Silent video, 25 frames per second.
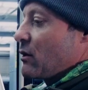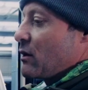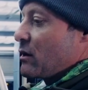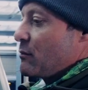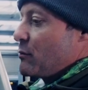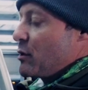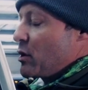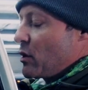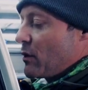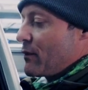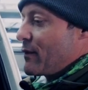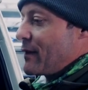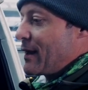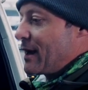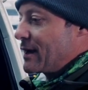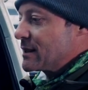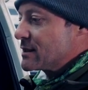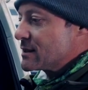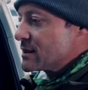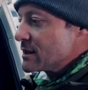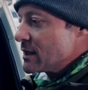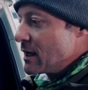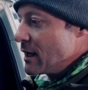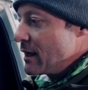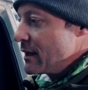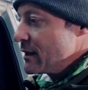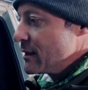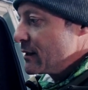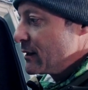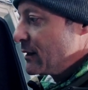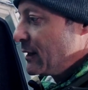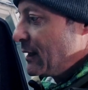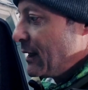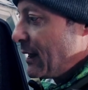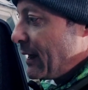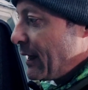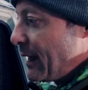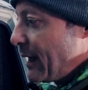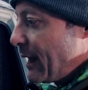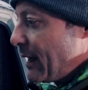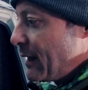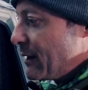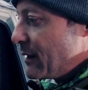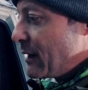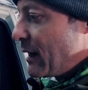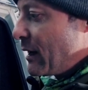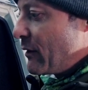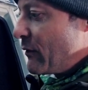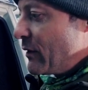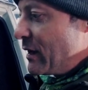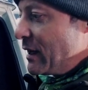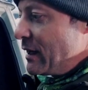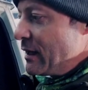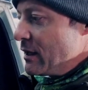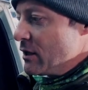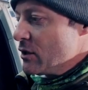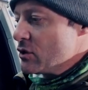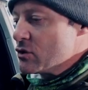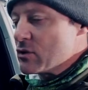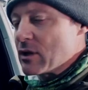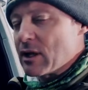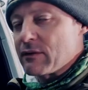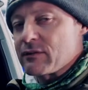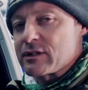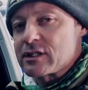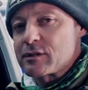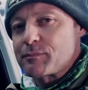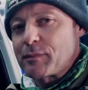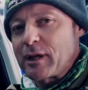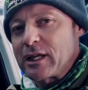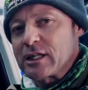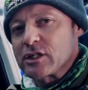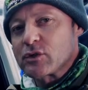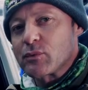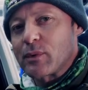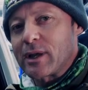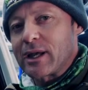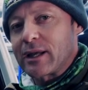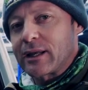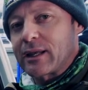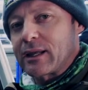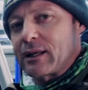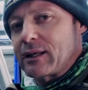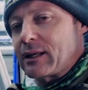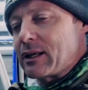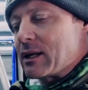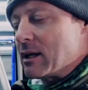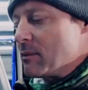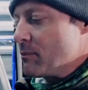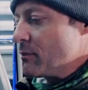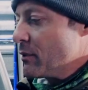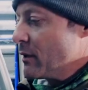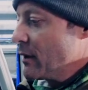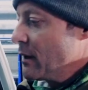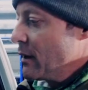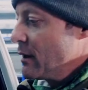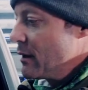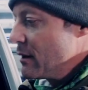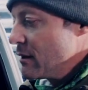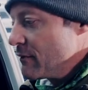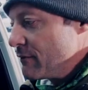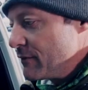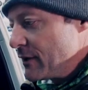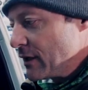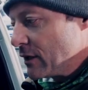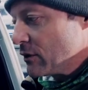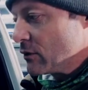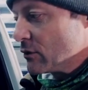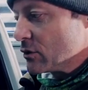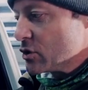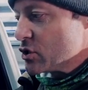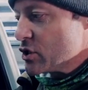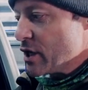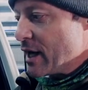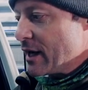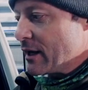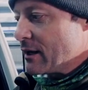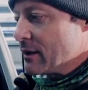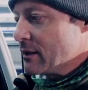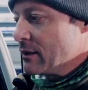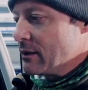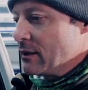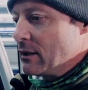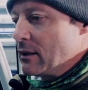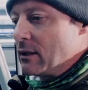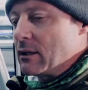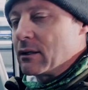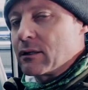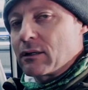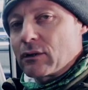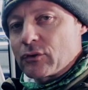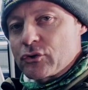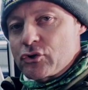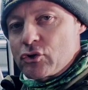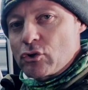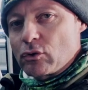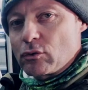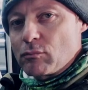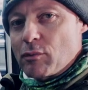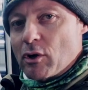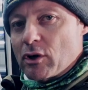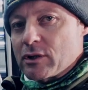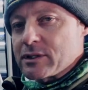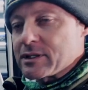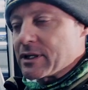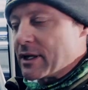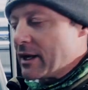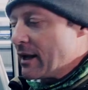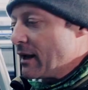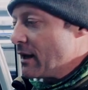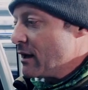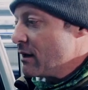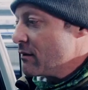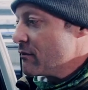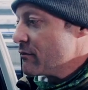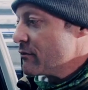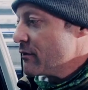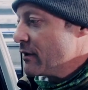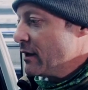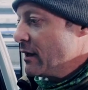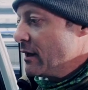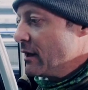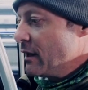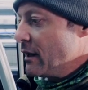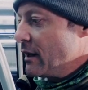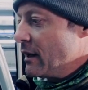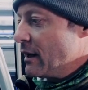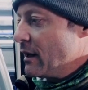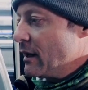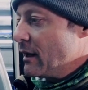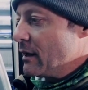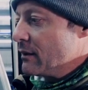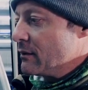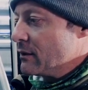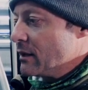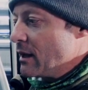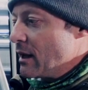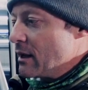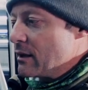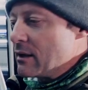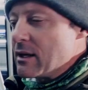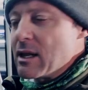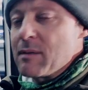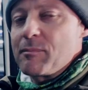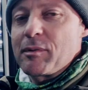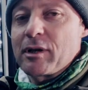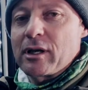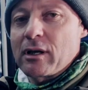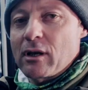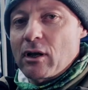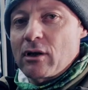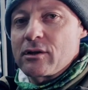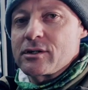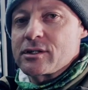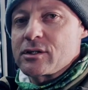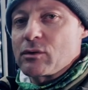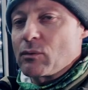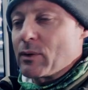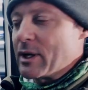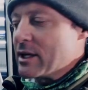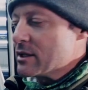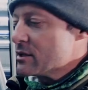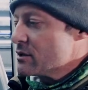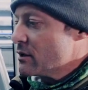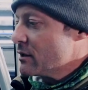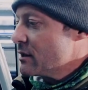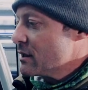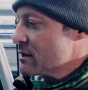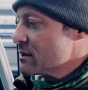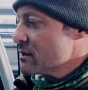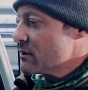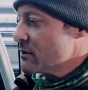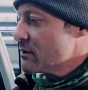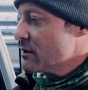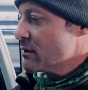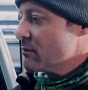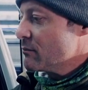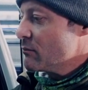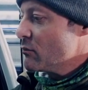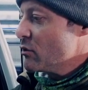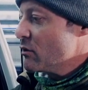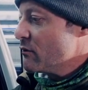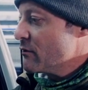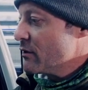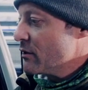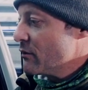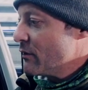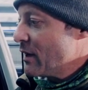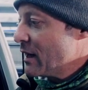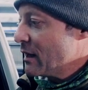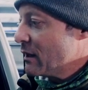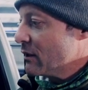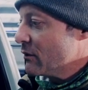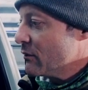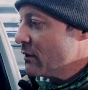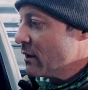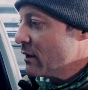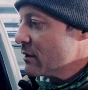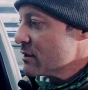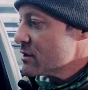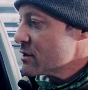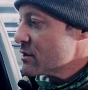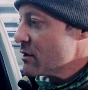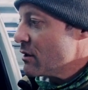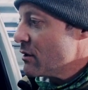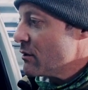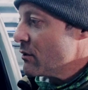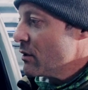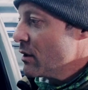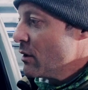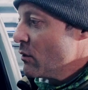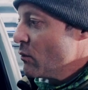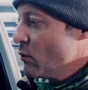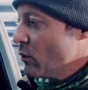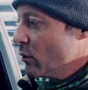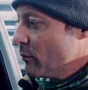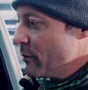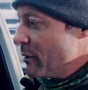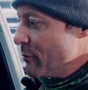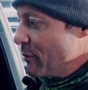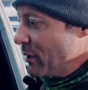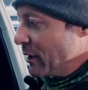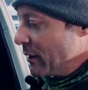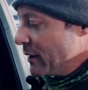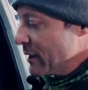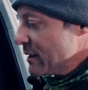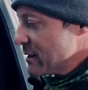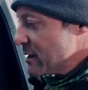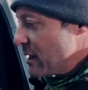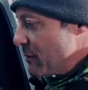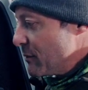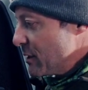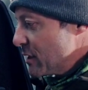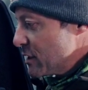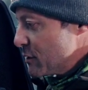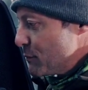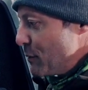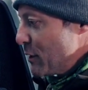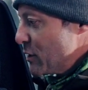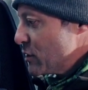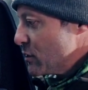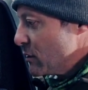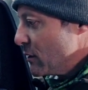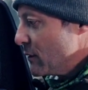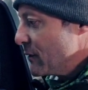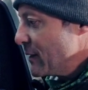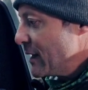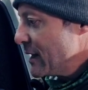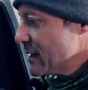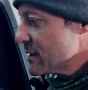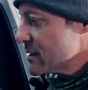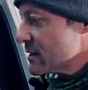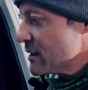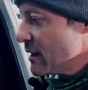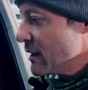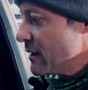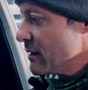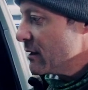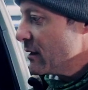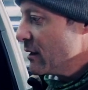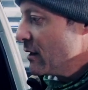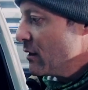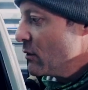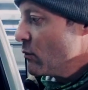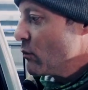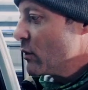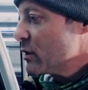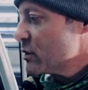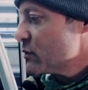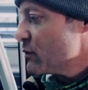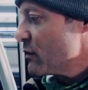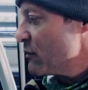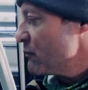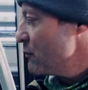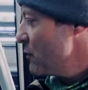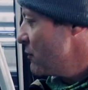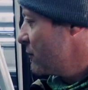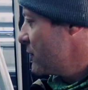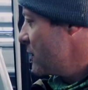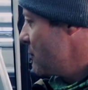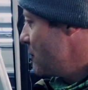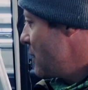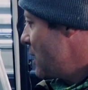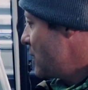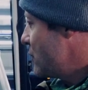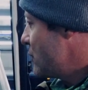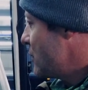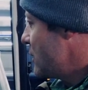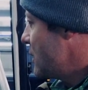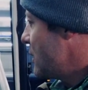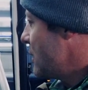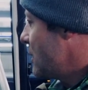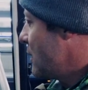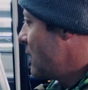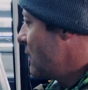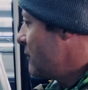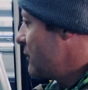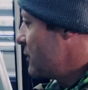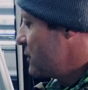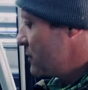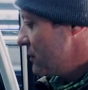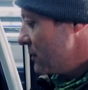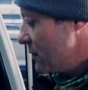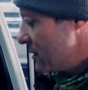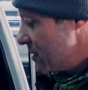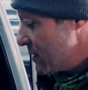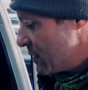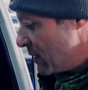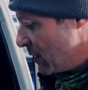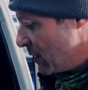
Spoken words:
gonna be on that side. And I really need to have a space where I can keep the vehicle jack, a little toolbox I have, and keep it closed away so it doesn't move and rattle around. So we'll be building something special on that side once we've moved the battery over to this